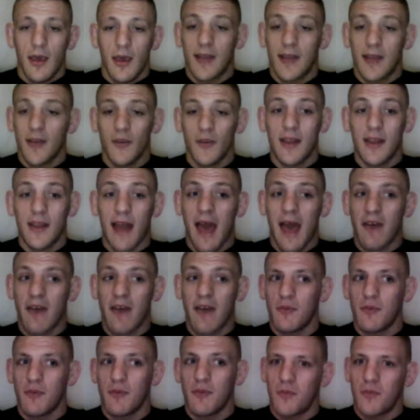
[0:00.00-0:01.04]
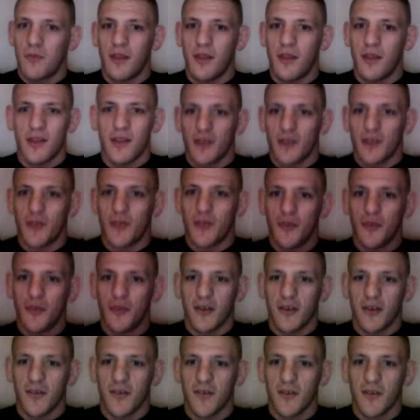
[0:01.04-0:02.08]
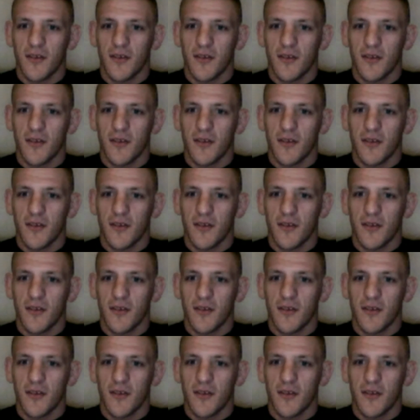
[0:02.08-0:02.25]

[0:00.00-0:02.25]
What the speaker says: Until then, I haven't been submitted in like 2 years.